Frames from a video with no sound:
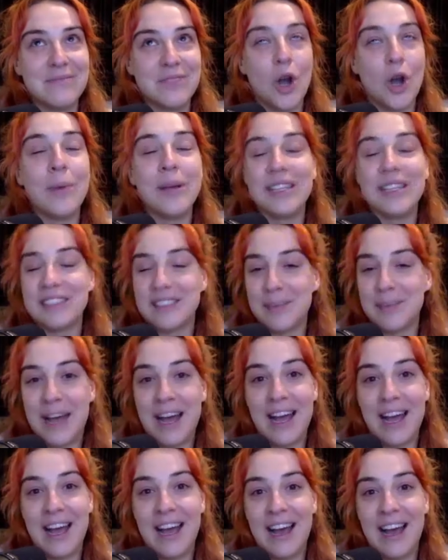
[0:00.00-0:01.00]
comments
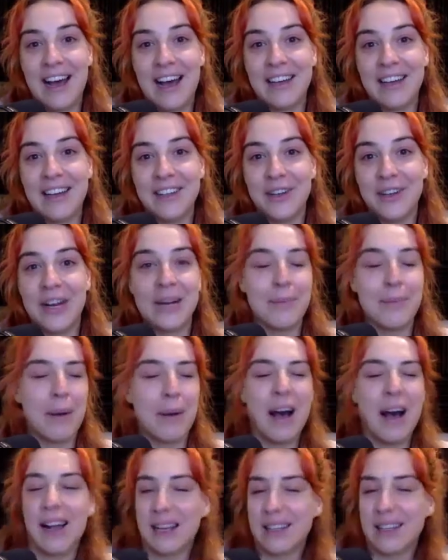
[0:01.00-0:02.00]
about how, you know, Eden
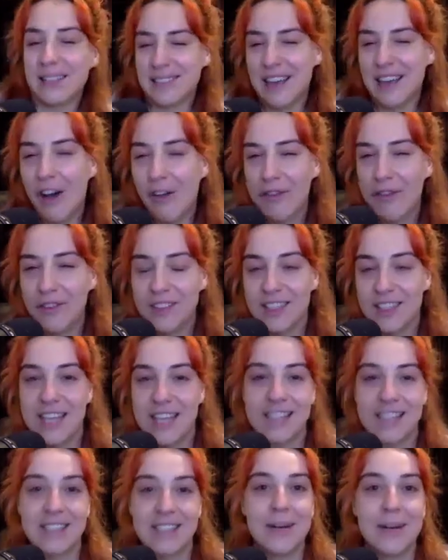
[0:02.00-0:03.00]
Park itself isn't
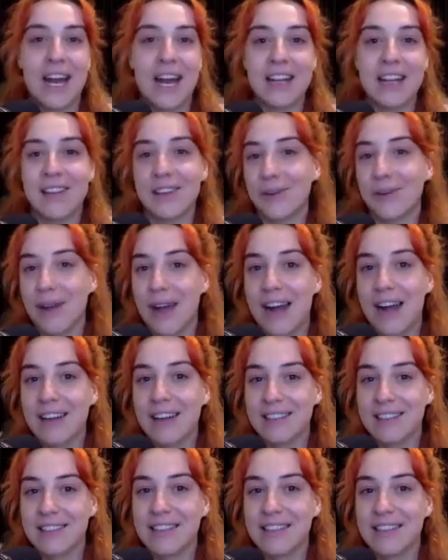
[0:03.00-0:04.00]
that intimidating, the crowd
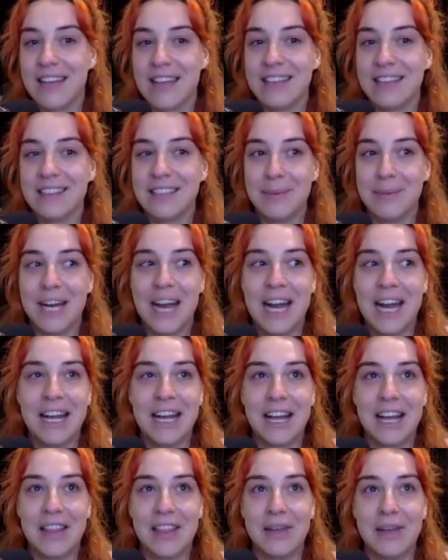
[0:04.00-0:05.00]
isn't that
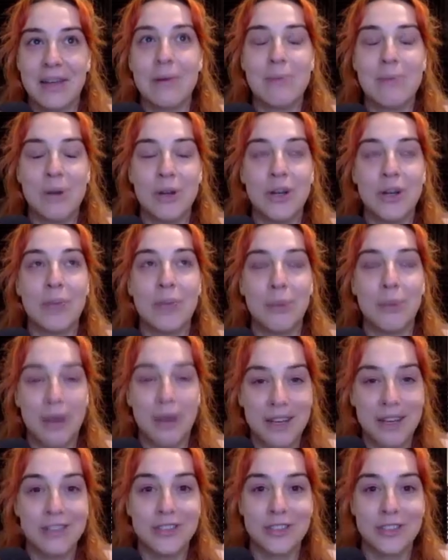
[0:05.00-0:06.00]
intimidating, I think we put in a
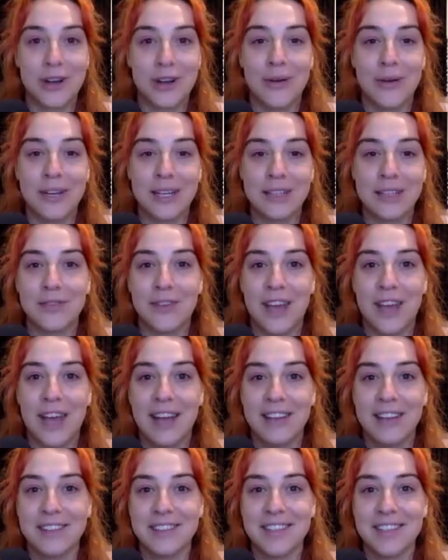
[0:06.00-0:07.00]
pretty good showing as
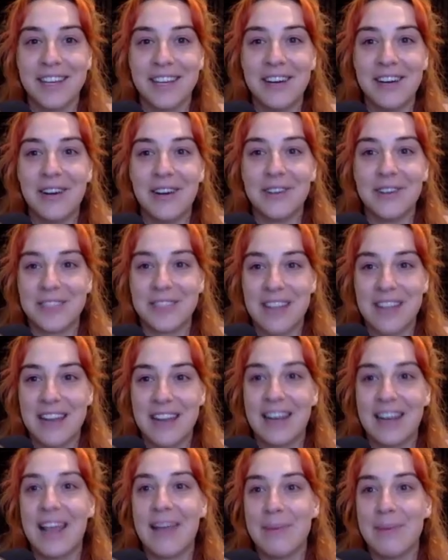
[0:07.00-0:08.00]
fans on
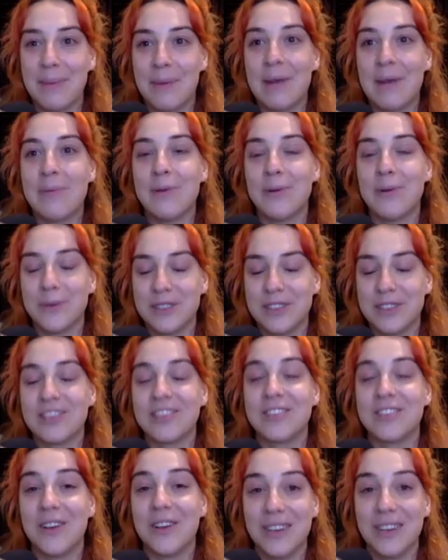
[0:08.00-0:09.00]
Saturday, but people were
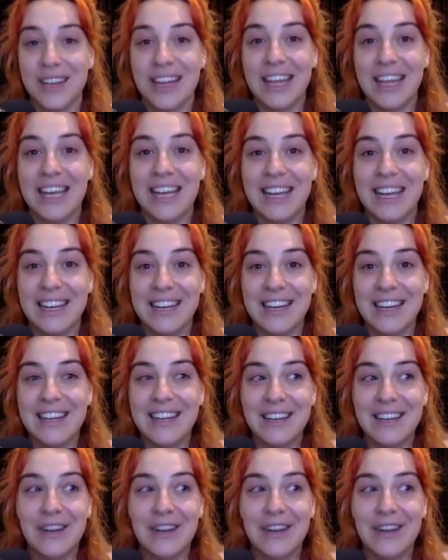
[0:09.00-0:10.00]
certainly
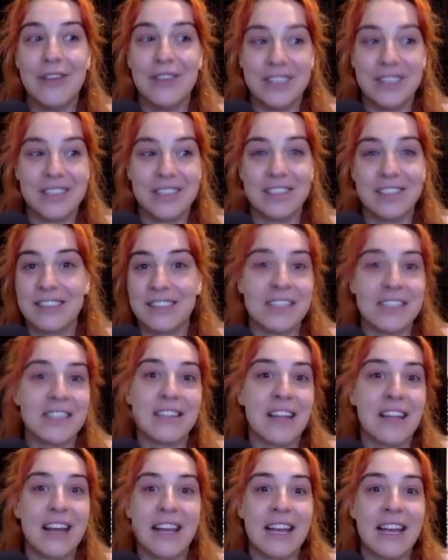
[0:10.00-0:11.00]
nervous because it did,
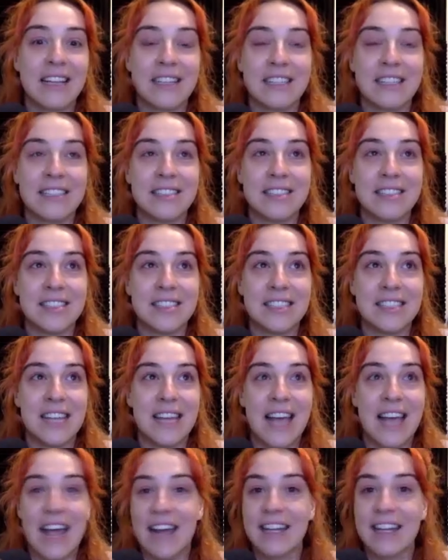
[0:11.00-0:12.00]
like, England
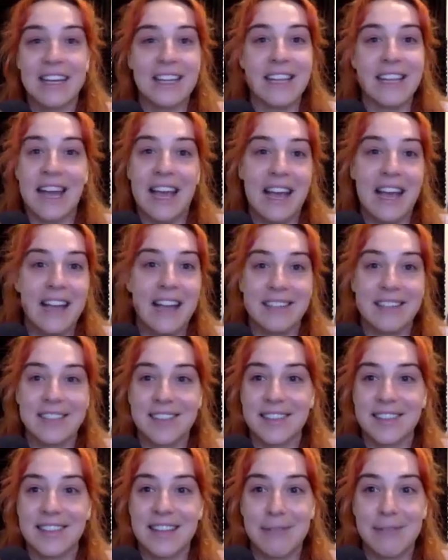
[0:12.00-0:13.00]
had it in their
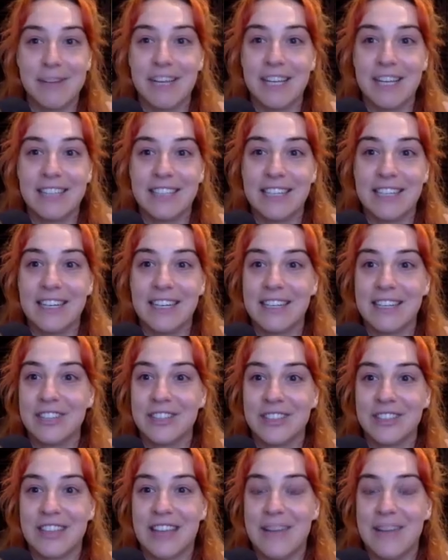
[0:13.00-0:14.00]
hands, they really did, and it
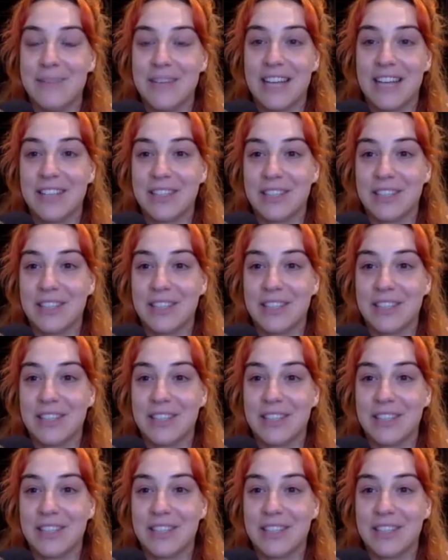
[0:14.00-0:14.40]
just came down